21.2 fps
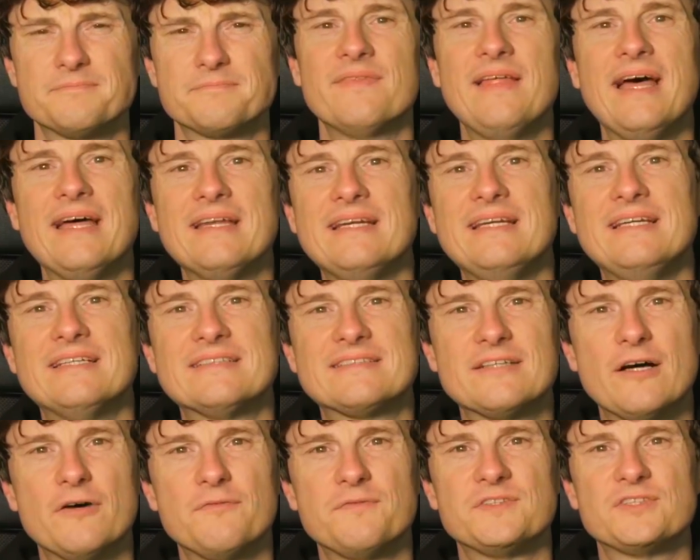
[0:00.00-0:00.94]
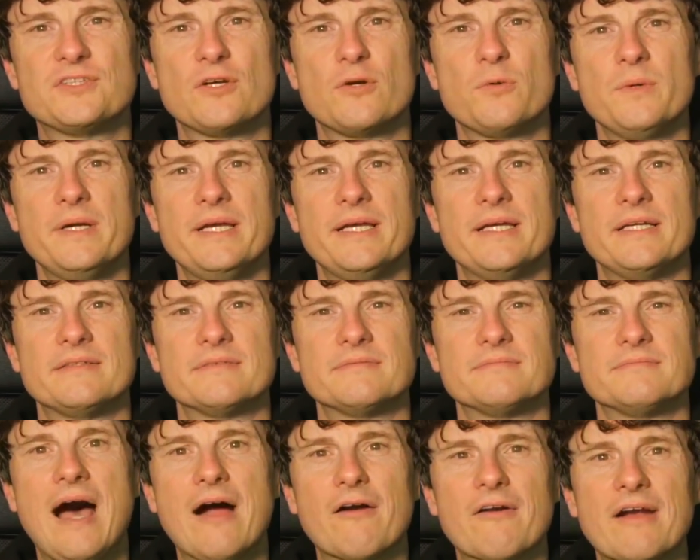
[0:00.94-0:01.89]
That in itself is so weird.
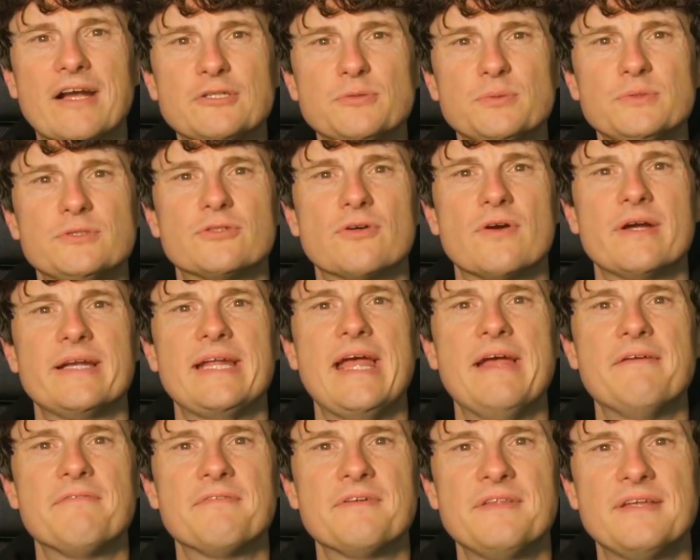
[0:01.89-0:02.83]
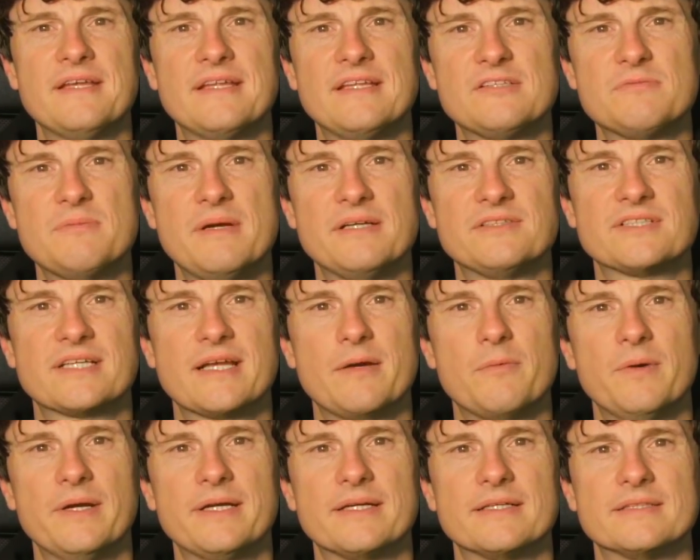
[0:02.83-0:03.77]
R. Ashwin tried everything in this match to get
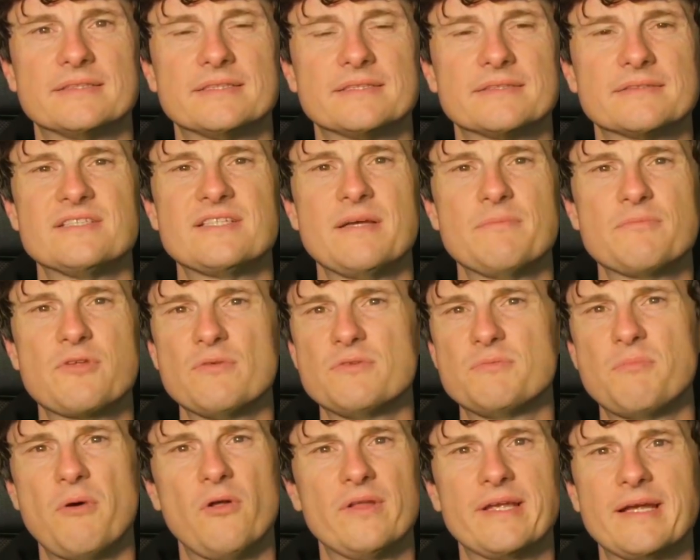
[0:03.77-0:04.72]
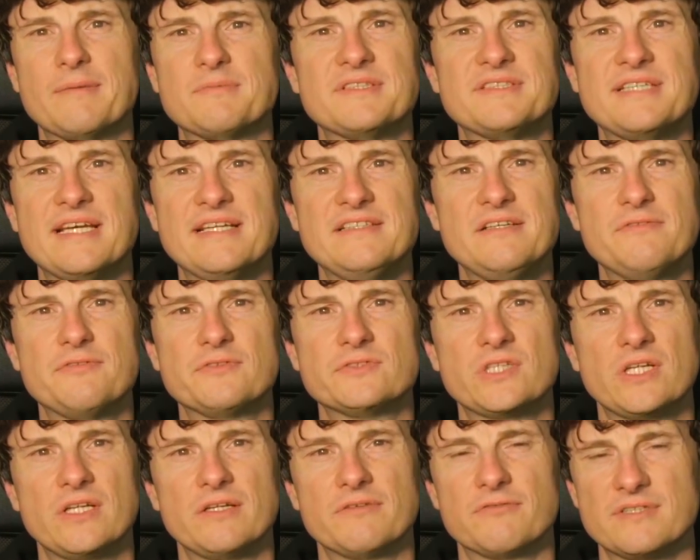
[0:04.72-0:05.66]
wickets, sometimes bowling up to 10 different
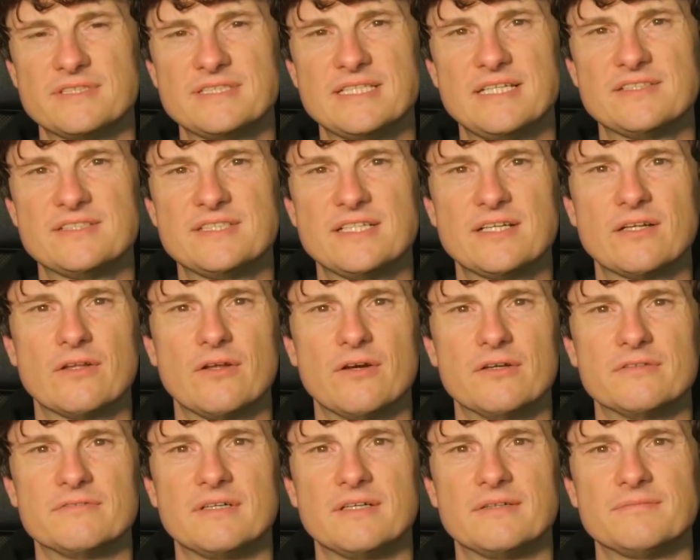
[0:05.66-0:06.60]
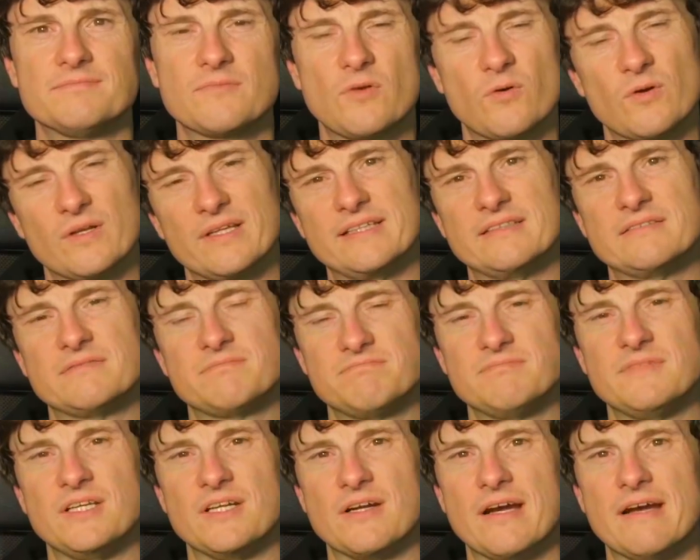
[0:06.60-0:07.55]
deliveries in a single over, or at least,
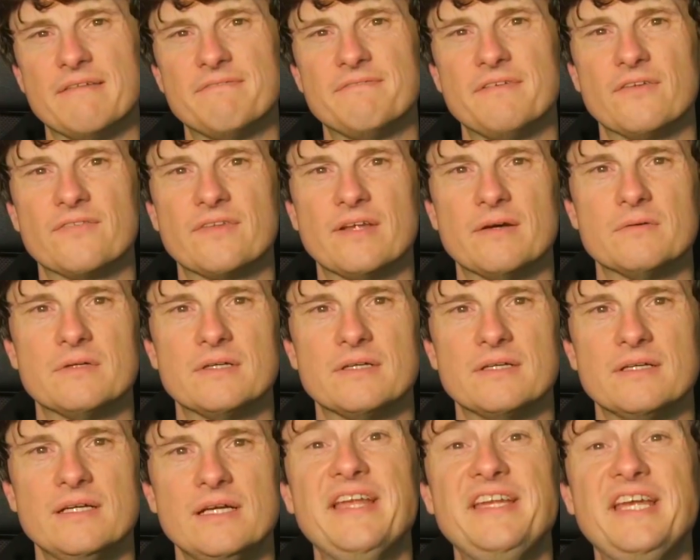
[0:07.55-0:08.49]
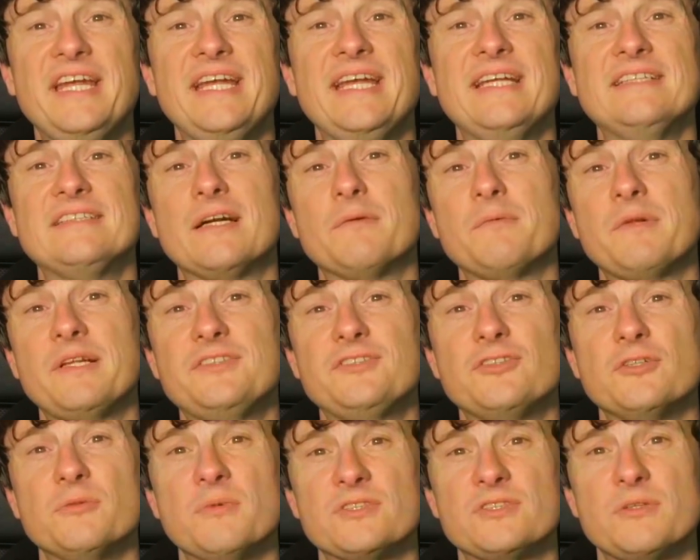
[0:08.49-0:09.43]
it felt that way. And yet he ended up with his
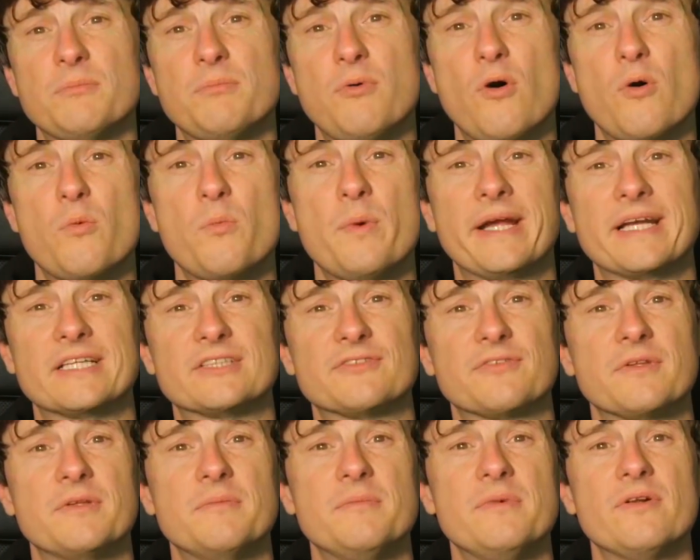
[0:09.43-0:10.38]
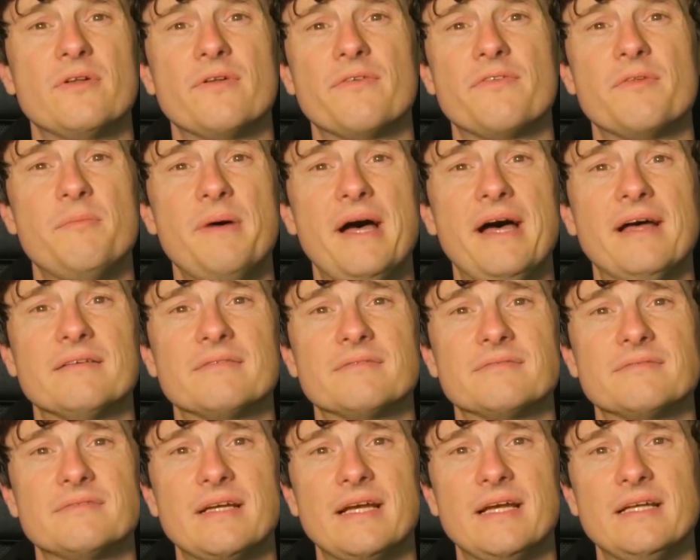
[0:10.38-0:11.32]
2 most important wickets from the middle of the bat
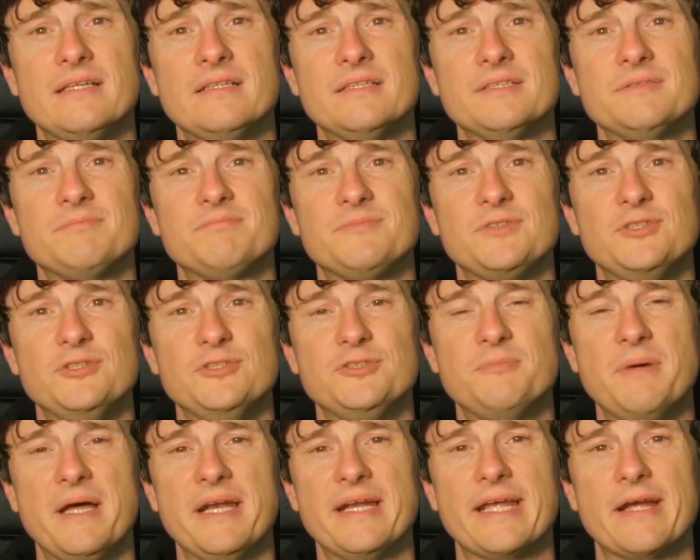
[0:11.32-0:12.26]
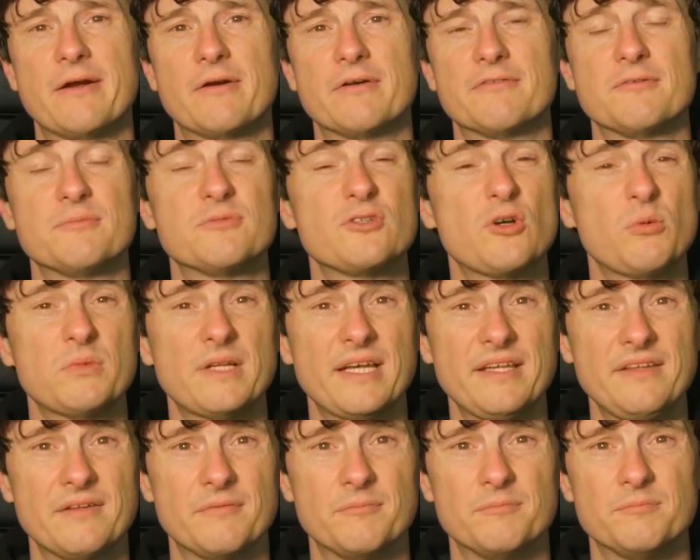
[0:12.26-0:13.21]
and a huge batting error from Tom
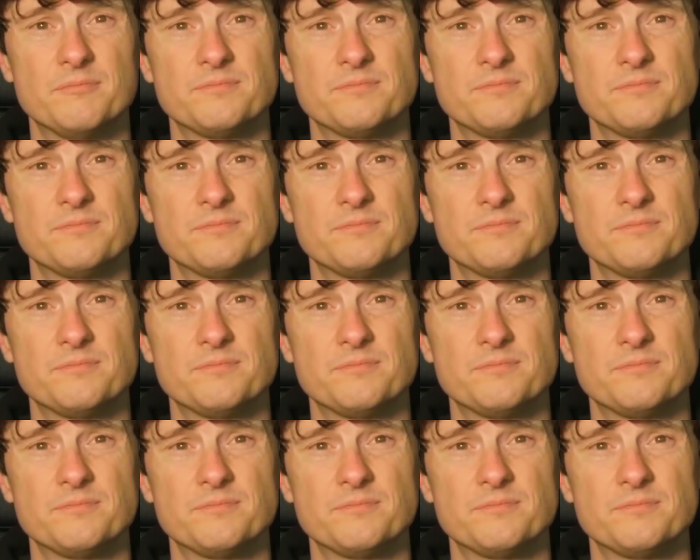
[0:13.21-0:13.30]
Latham.